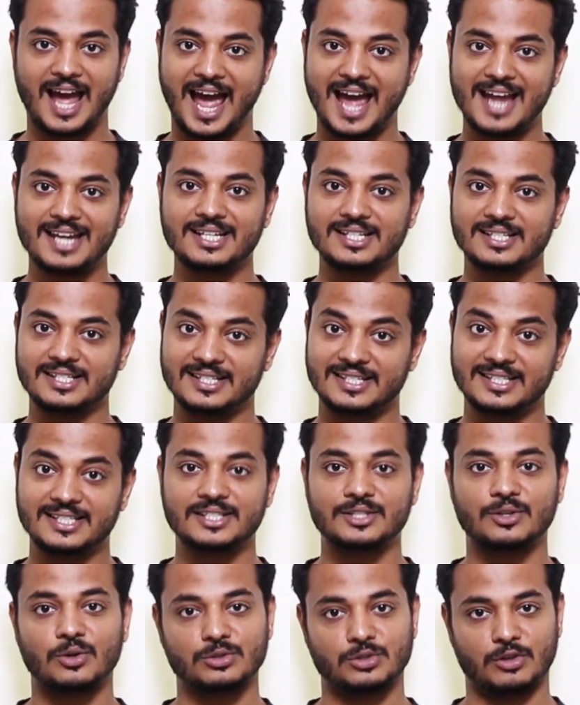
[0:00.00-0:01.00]
and
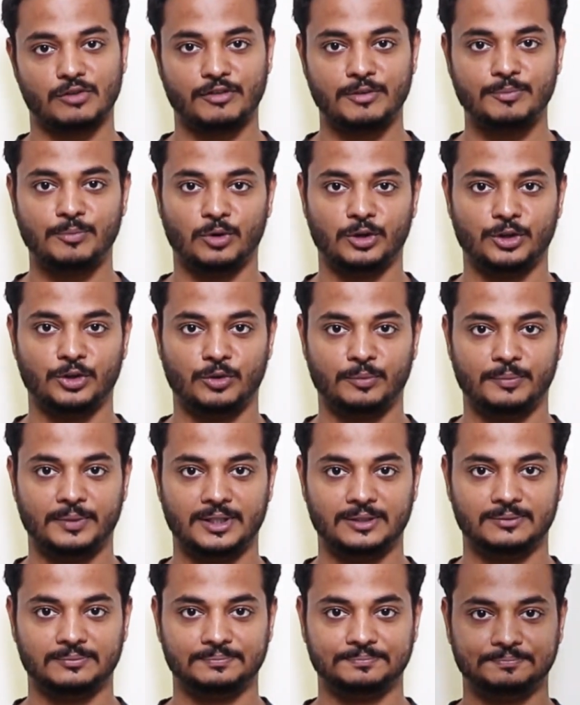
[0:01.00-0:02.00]
zeros of a
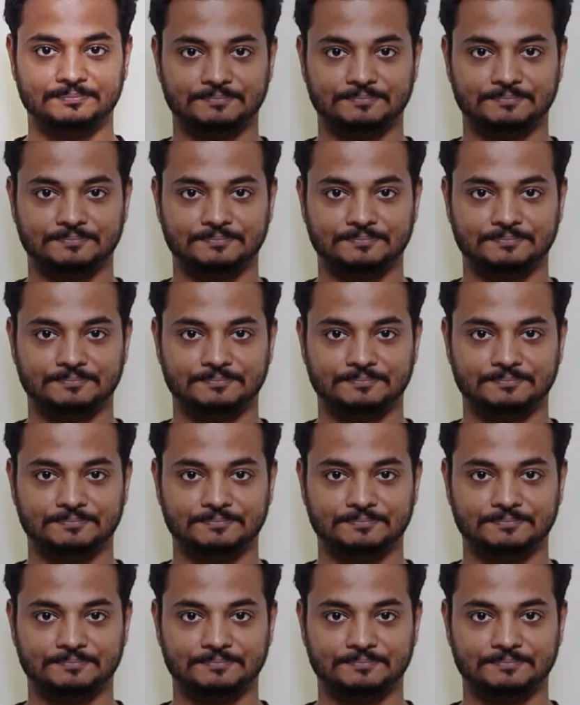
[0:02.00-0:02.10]
polynomial.